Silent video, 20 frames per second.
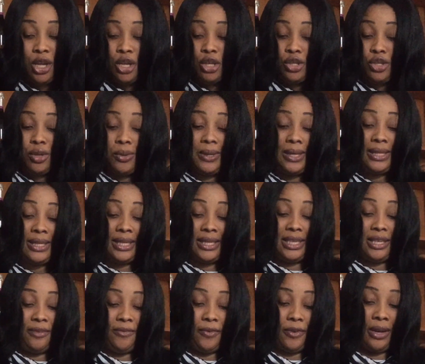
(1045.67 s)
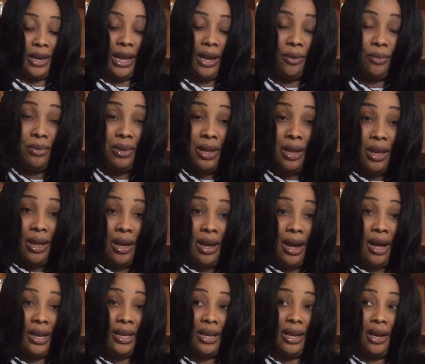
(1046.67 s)
So this is it for now.
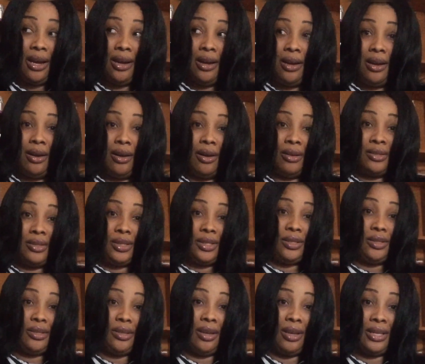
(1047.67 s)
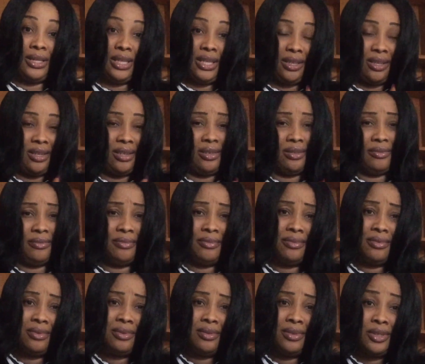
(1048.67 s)
And I think
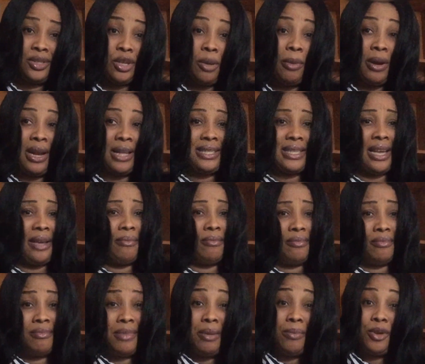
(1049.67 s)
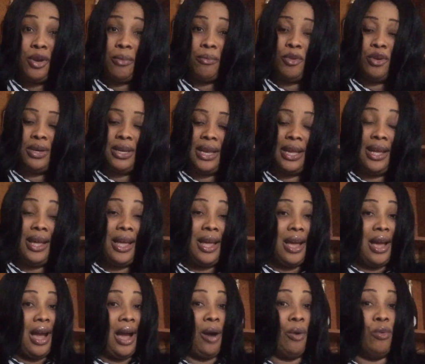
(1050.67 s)
some other time, maybe on Monday,
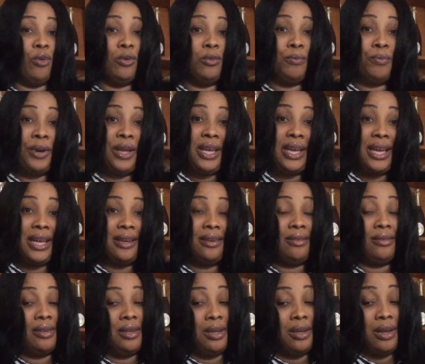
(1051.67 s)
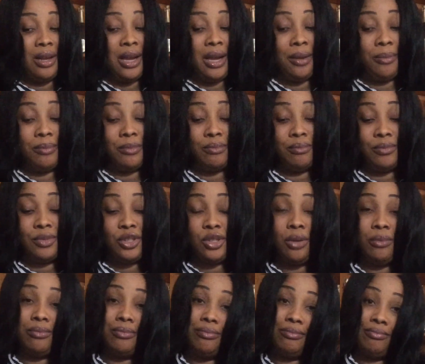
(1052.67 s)
I will bring in
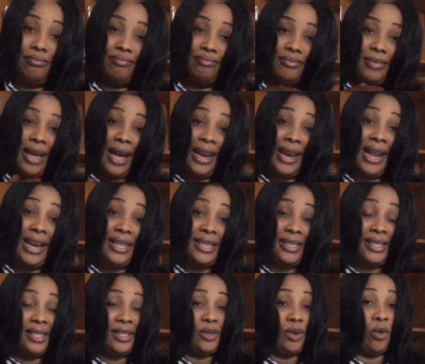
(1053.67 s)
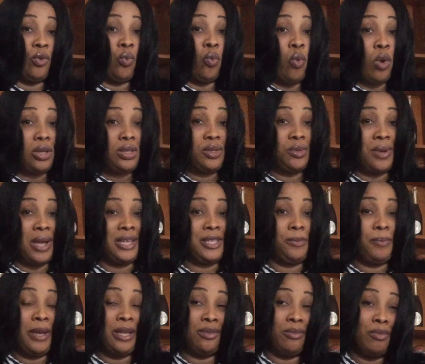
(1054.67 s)
some analysis on what to
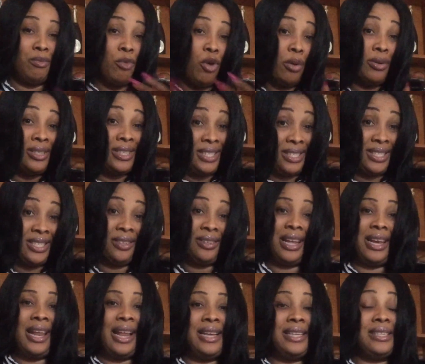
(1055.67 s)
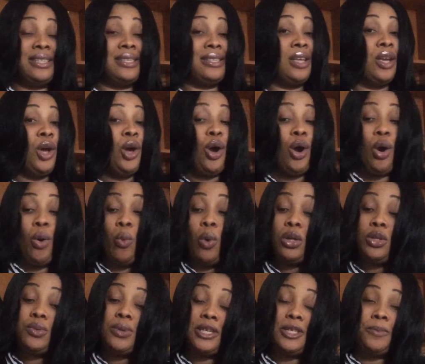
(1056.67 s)
expect, more detailed analysis on
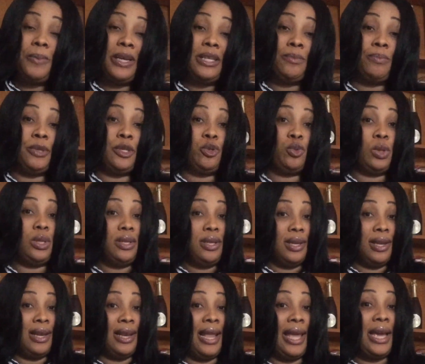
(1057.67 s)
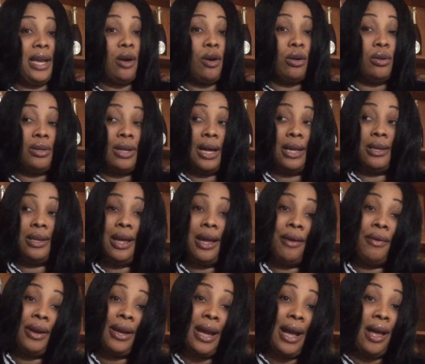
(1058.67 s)
what to expect between Laycon and
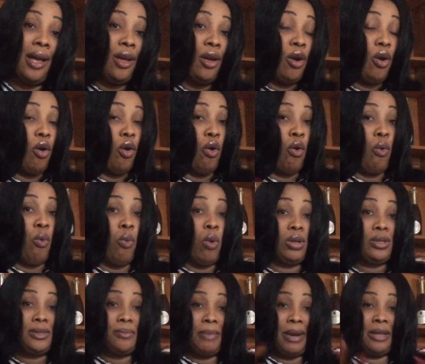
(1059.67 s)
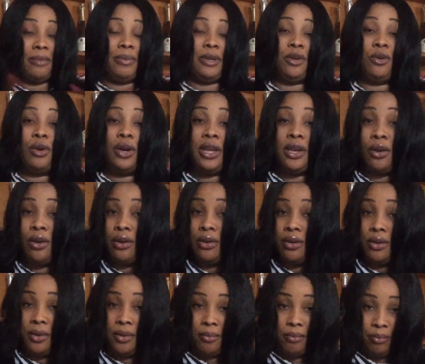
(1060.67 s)
Erica, or what might be going on
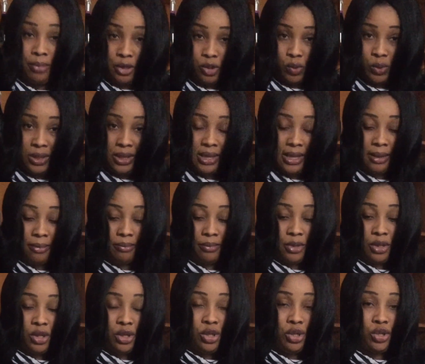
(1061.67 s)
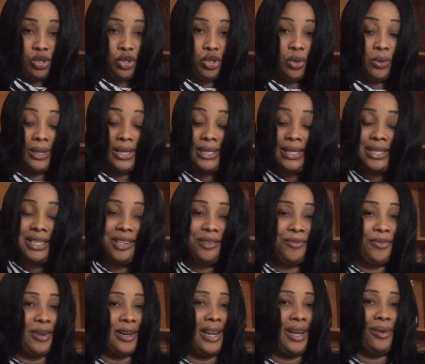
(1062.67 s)
between them. So this is it
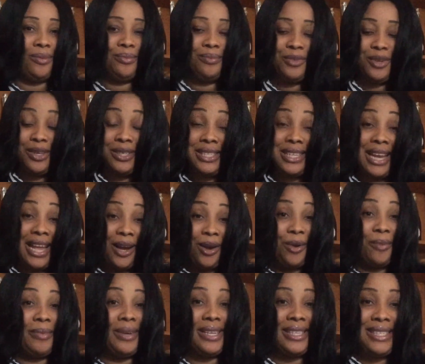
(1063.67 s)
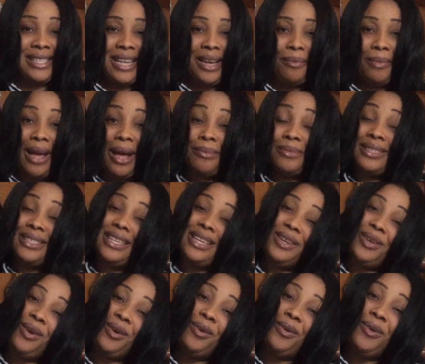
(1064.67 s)
for now. Until I come next time, I'm still
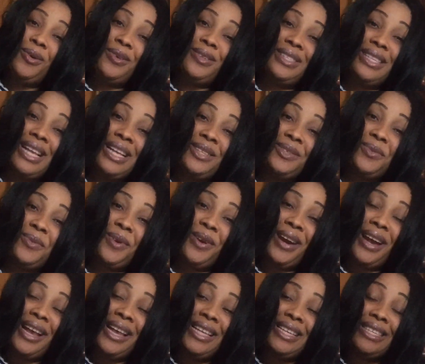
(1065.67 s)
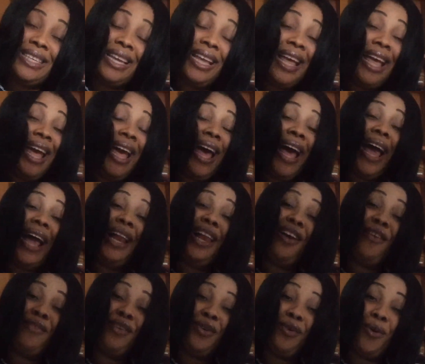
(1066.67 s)
your host, Asmora Lizzie. I
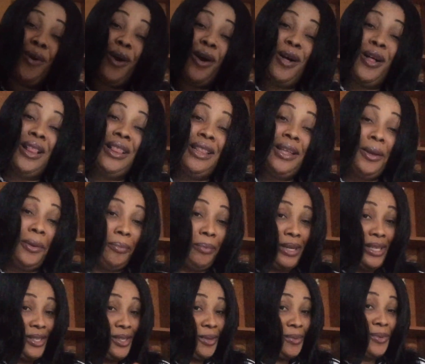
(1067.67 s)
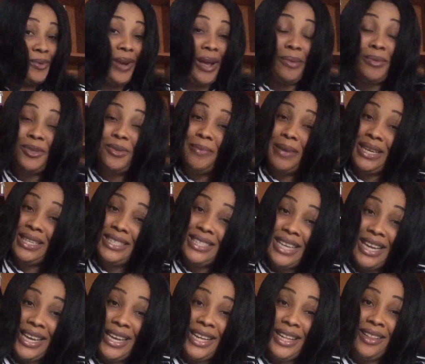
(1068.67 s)
love you all. Please subscribe to my
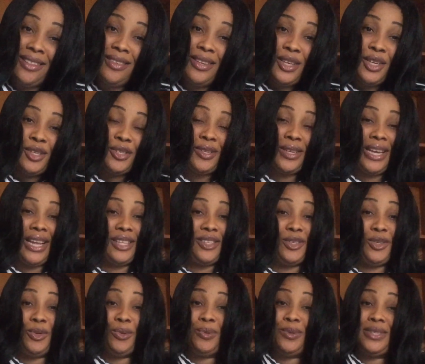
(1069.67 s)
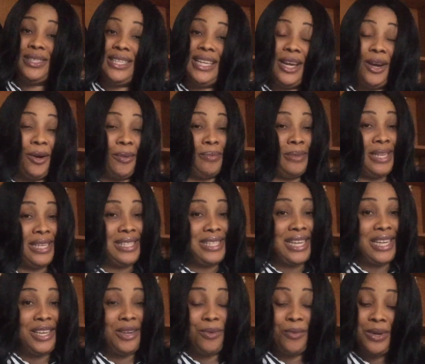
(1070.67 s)
channel so that you will stay
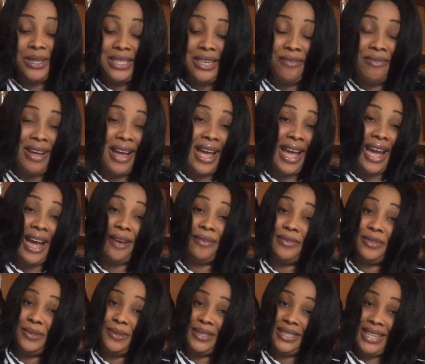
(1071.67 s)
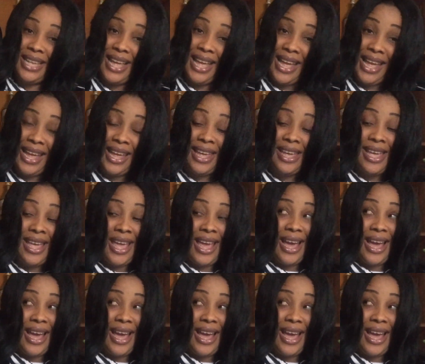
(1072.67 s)
updated in whatever I have to say.